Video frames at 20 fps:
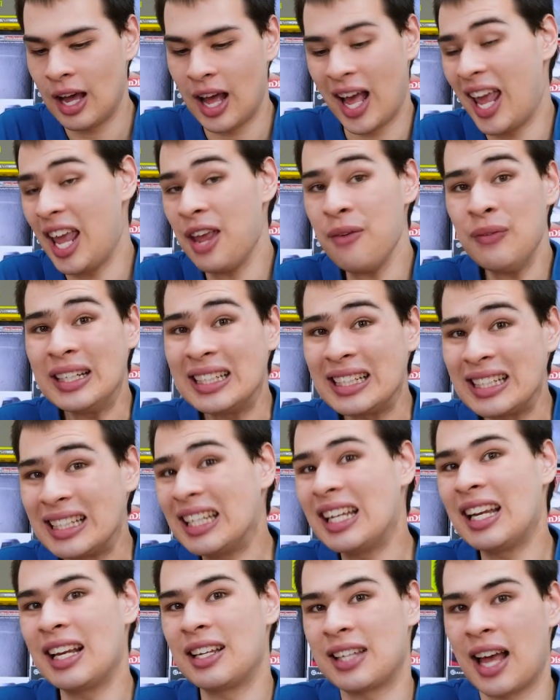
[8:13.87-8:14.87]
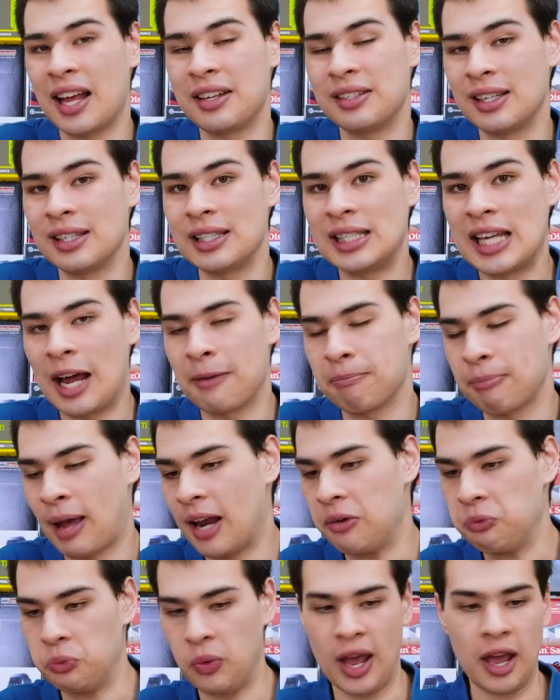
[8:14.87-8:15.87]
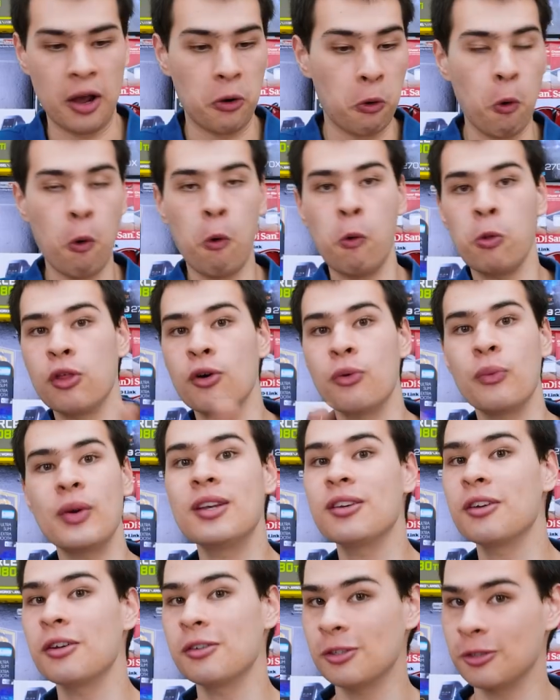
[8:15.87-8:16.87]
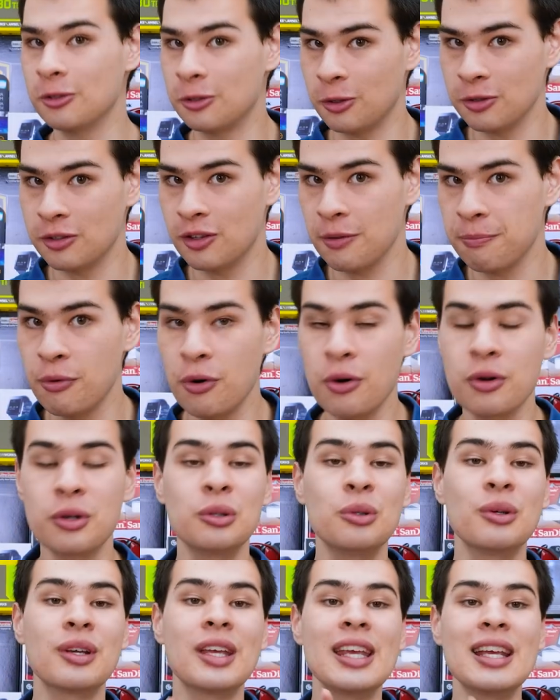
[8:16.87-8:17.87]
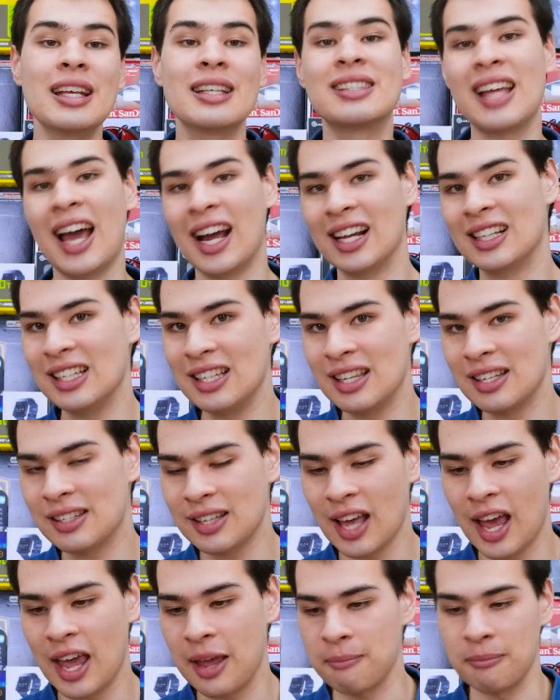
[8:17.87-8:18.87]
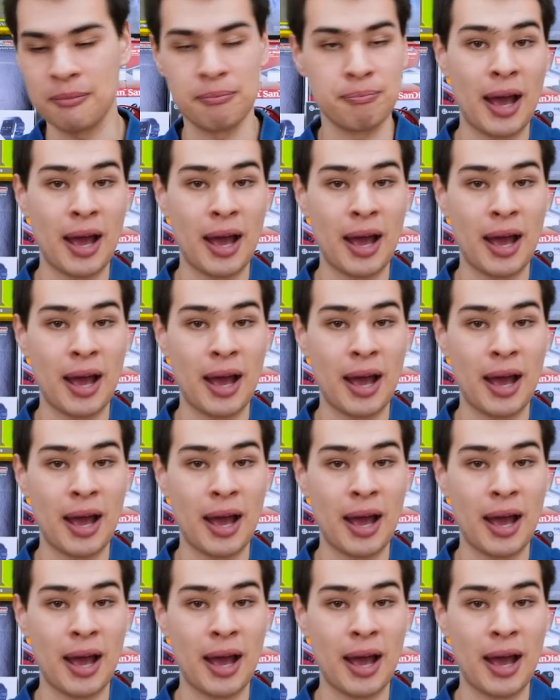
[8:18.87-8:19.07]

Even Linux has this down pat where all the windows across the board look exactly the same.